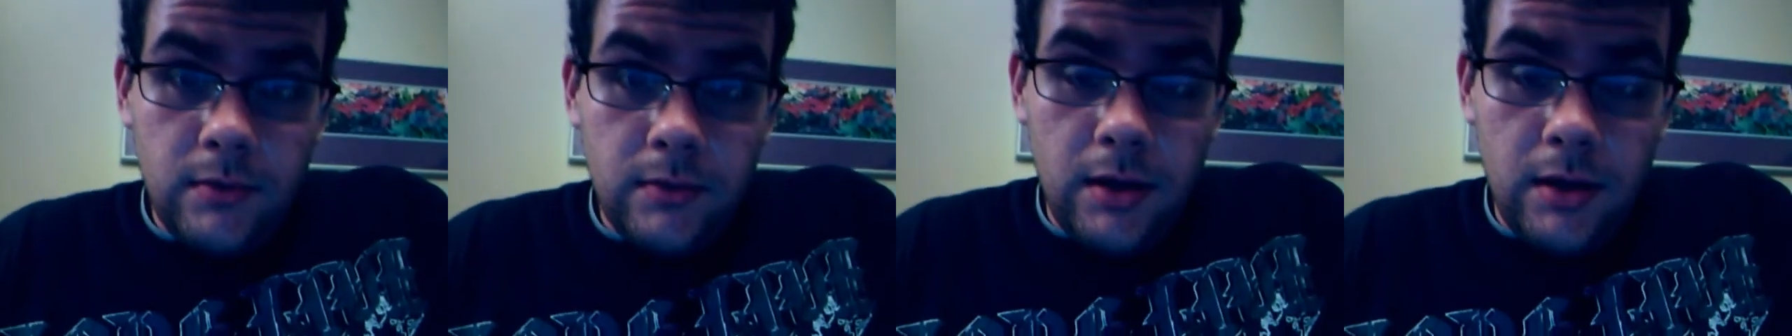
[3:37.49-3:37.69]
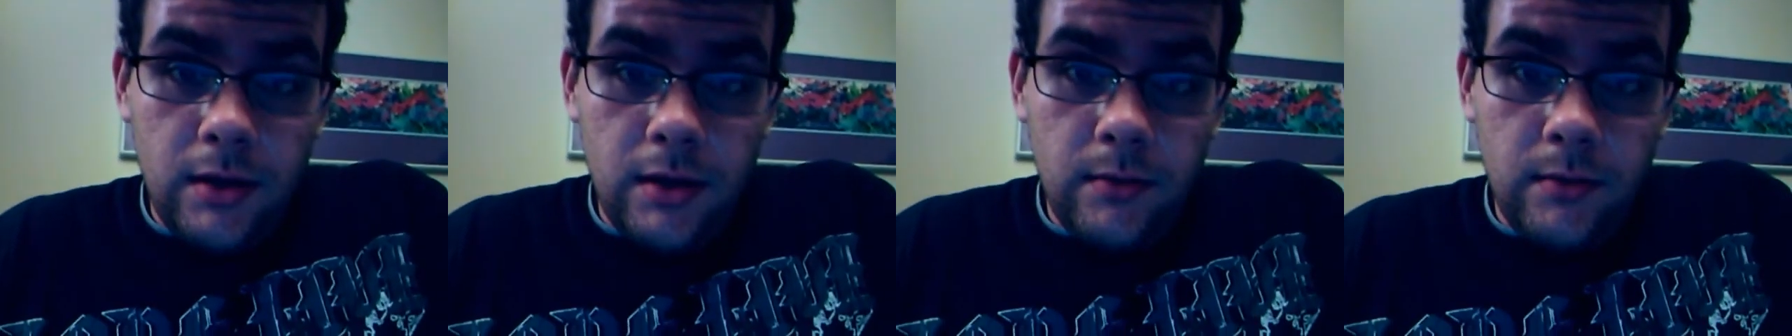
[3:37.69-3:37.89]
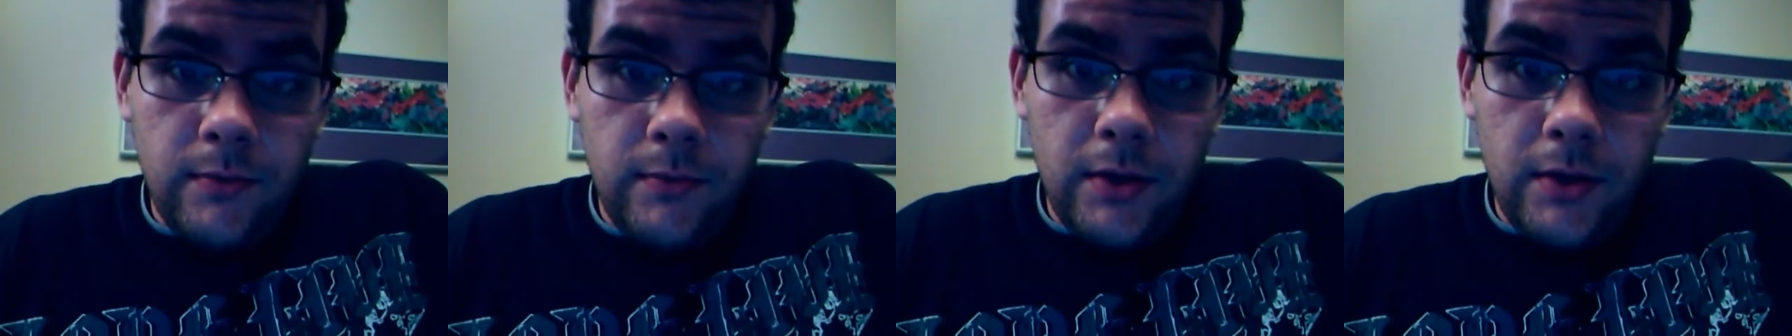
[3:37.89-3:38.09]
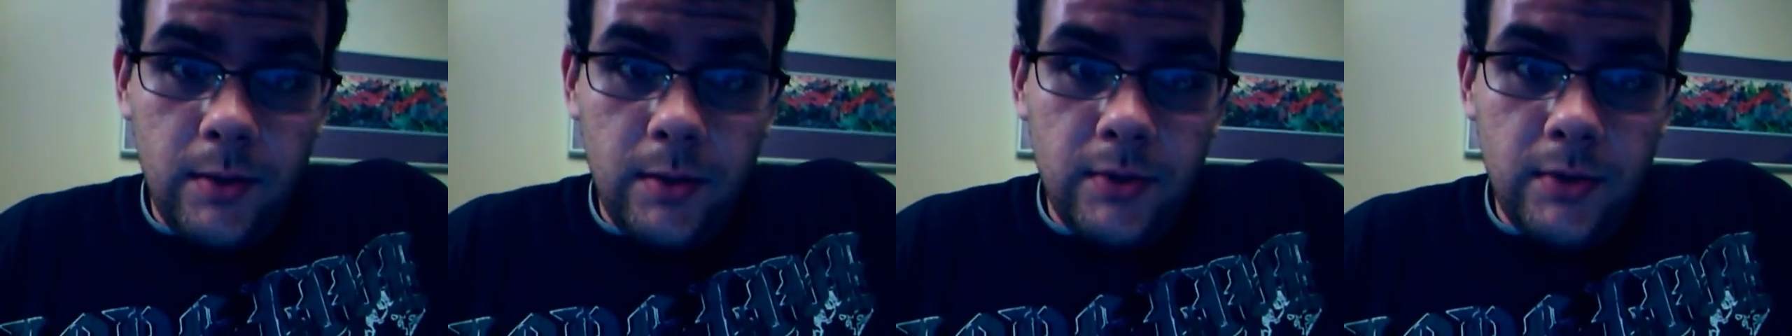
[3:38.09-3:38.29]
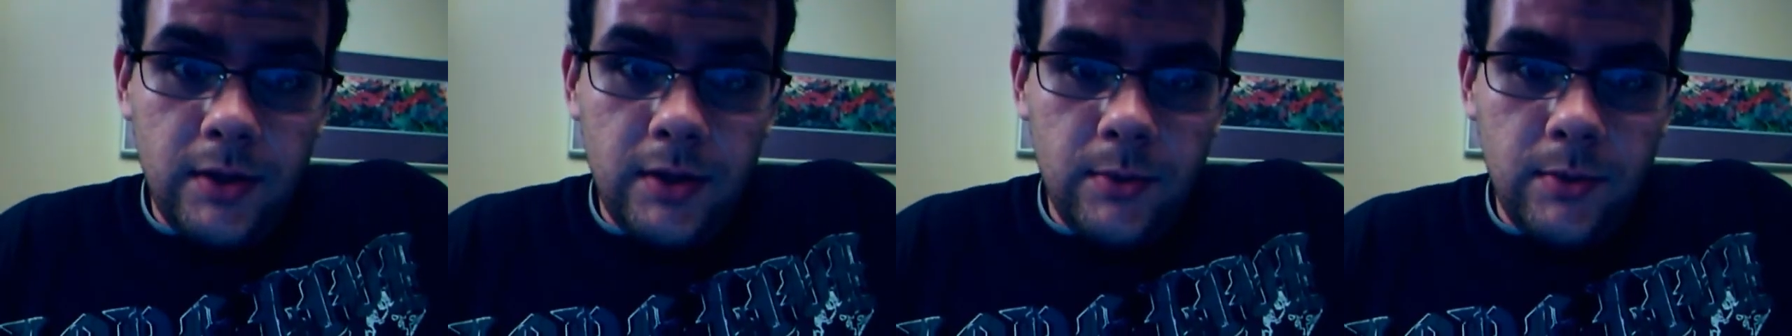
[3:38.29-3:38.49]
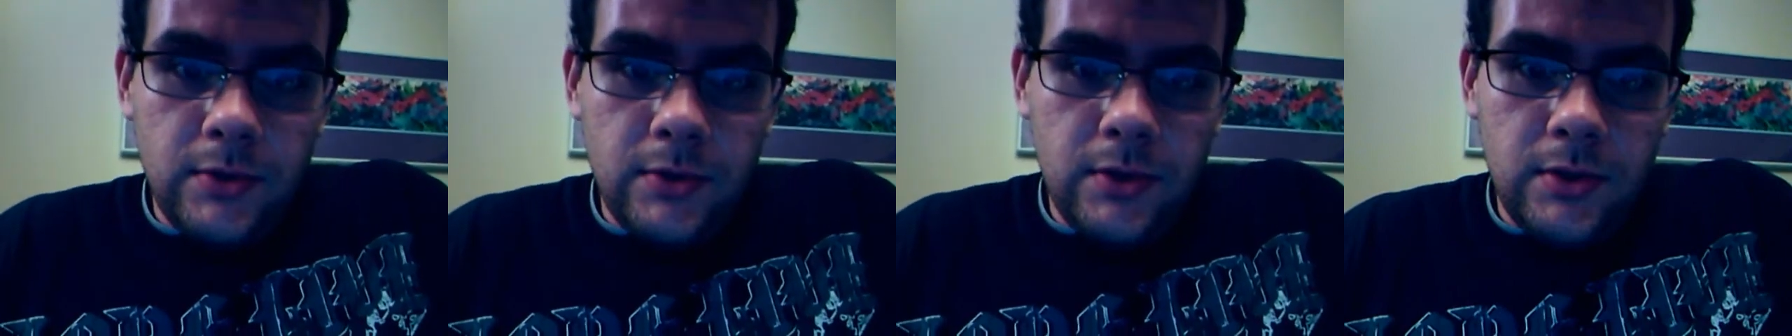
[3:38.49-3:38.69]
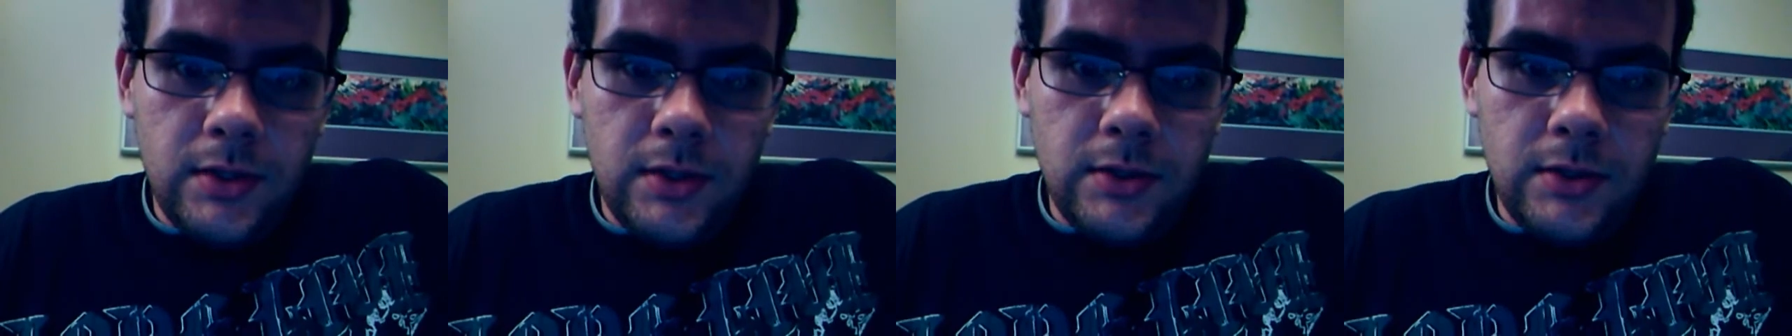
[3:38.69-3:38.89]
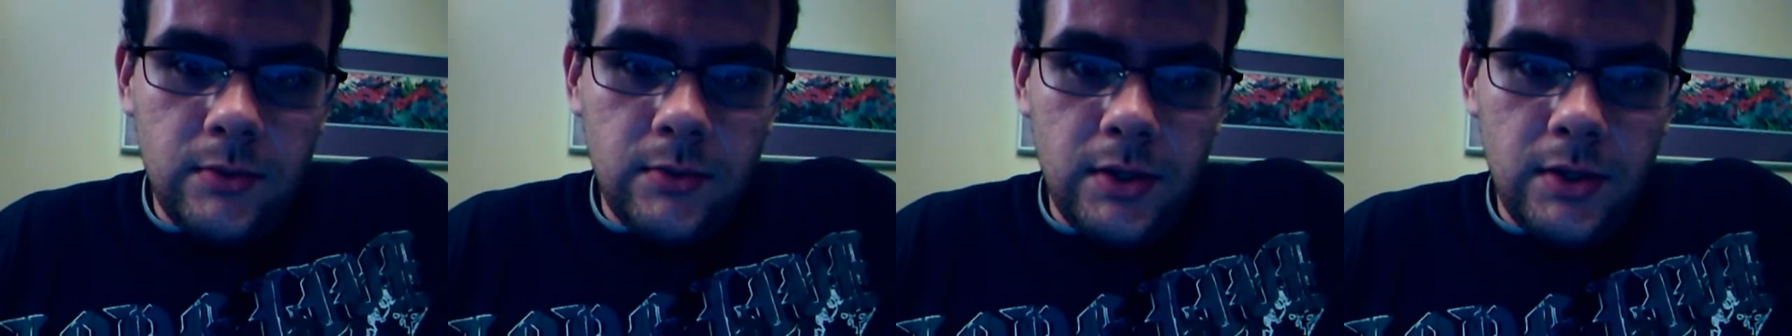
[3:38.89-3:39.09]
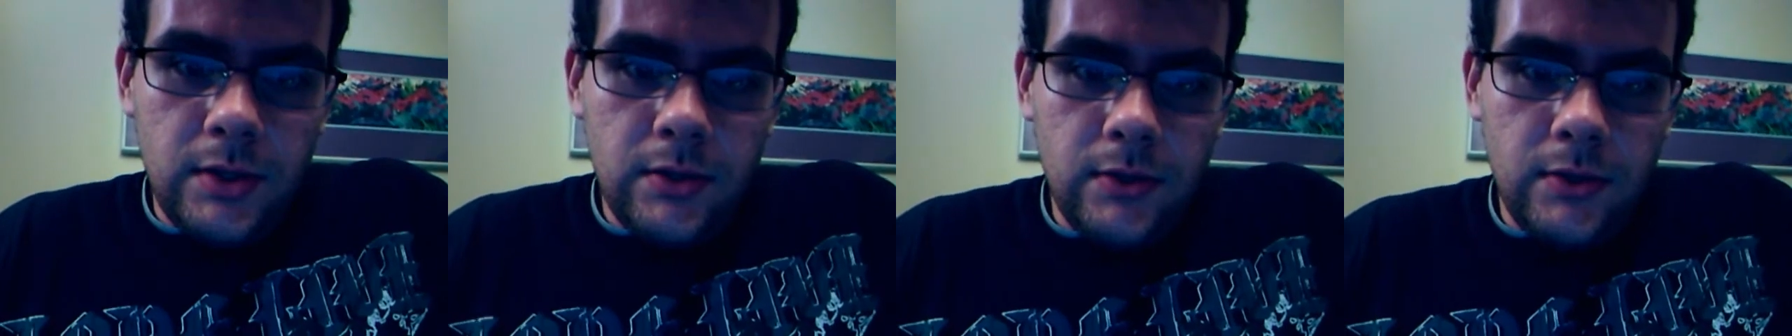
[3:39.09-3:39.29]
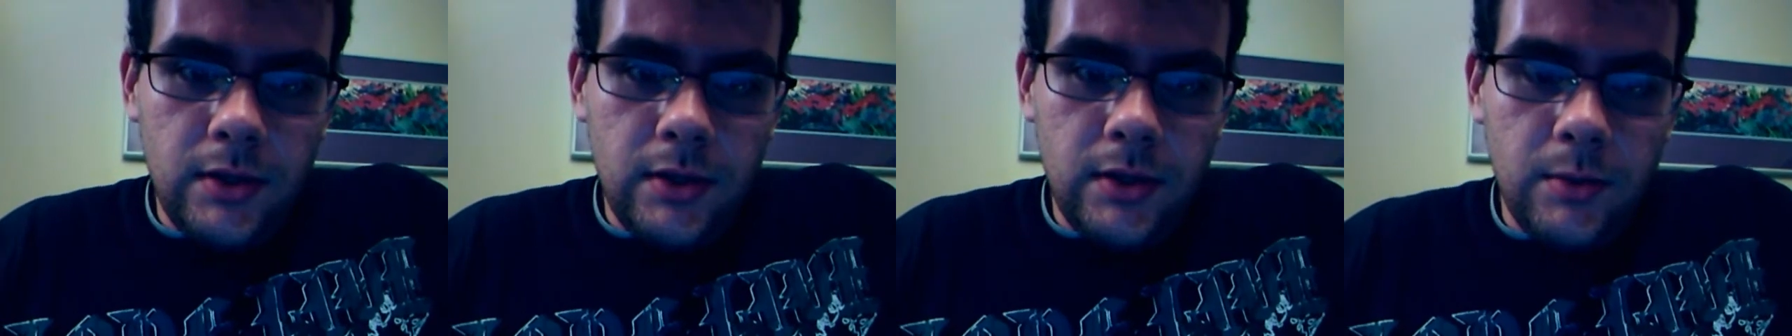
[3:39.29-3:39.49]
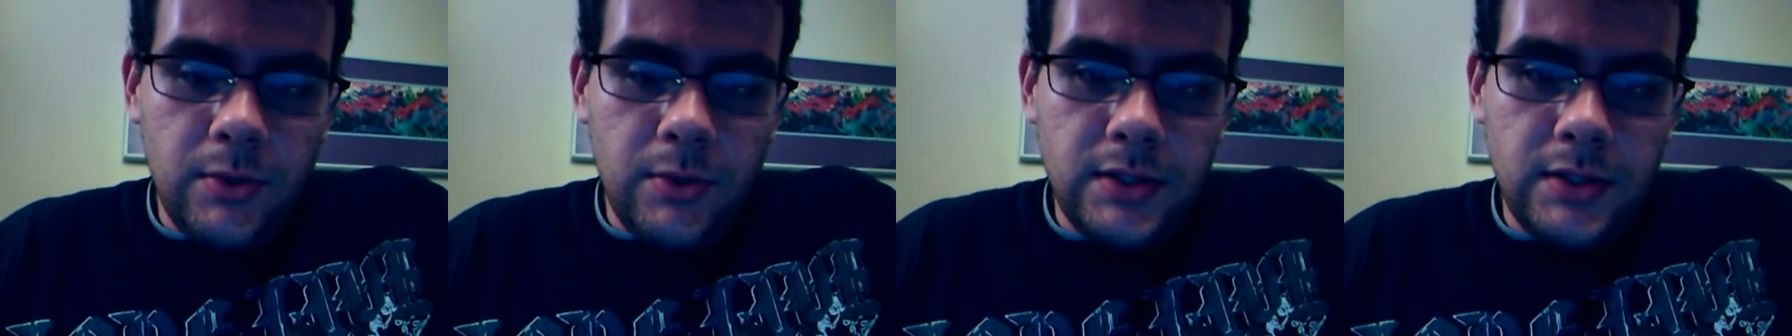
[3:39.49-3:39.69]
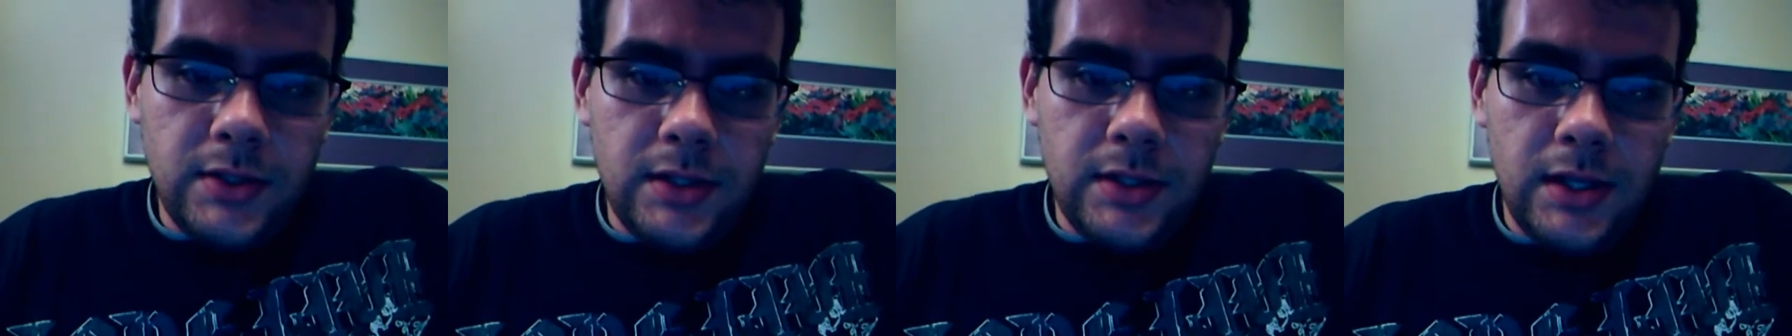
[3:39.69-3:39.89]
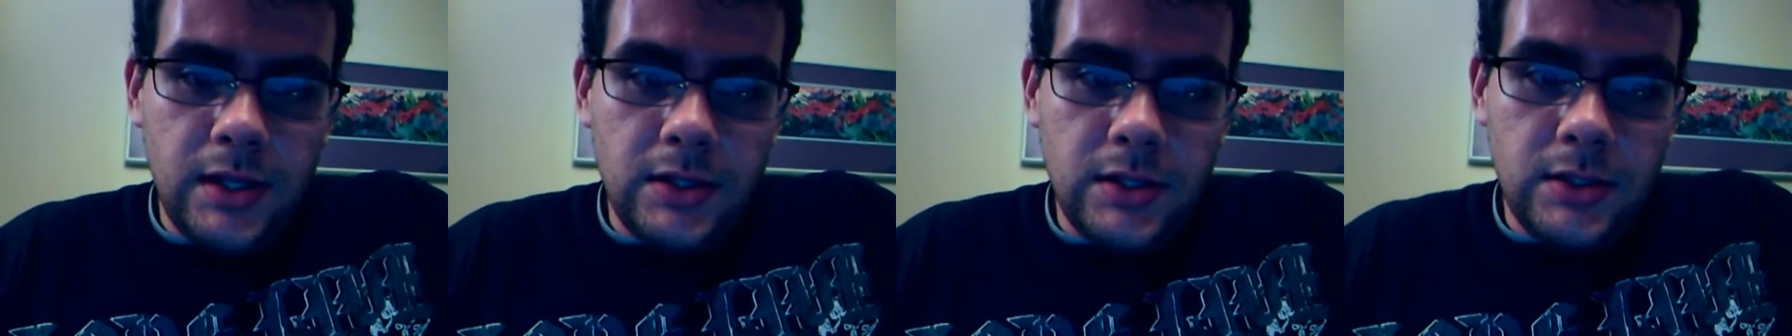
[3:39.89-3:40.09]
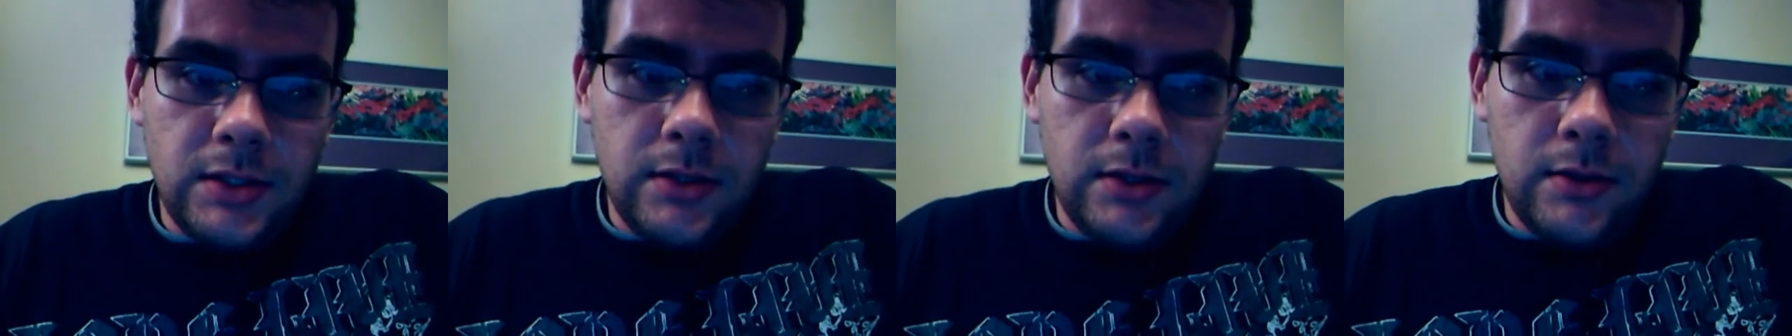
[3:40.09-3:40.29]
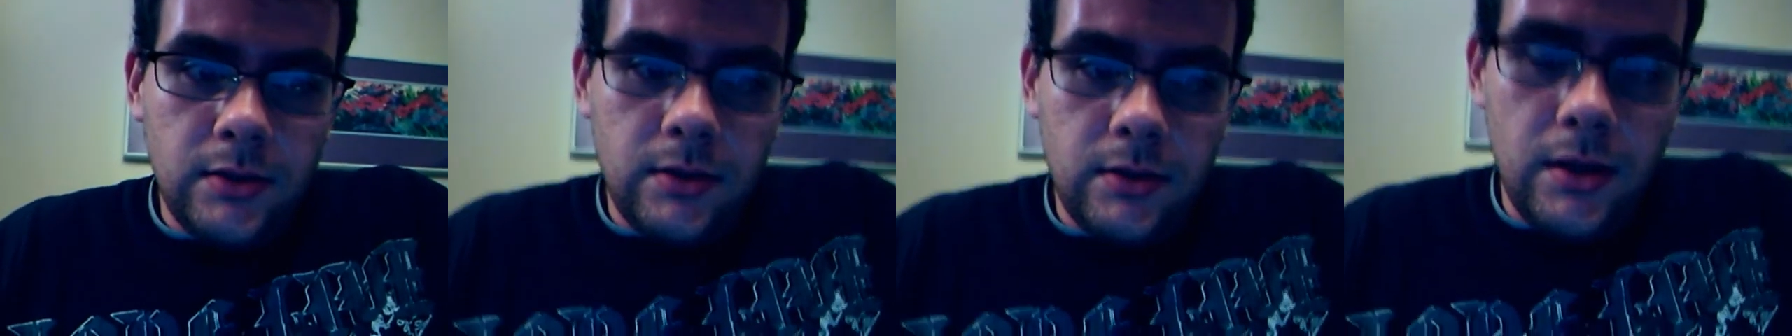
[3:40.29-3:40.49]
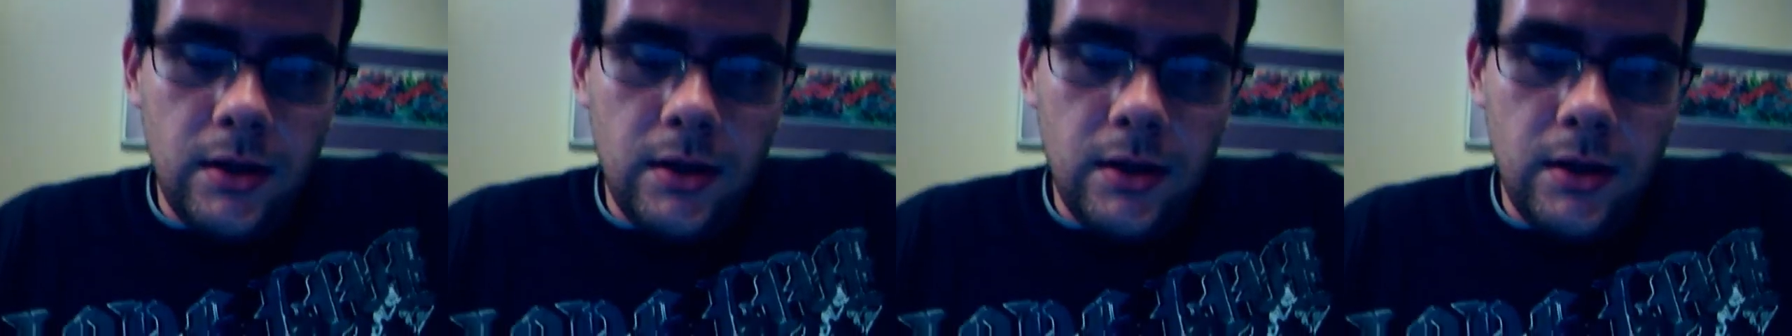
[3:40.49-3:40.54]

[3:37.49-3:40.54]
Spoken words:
for giving me this opportunity to redo the presentation.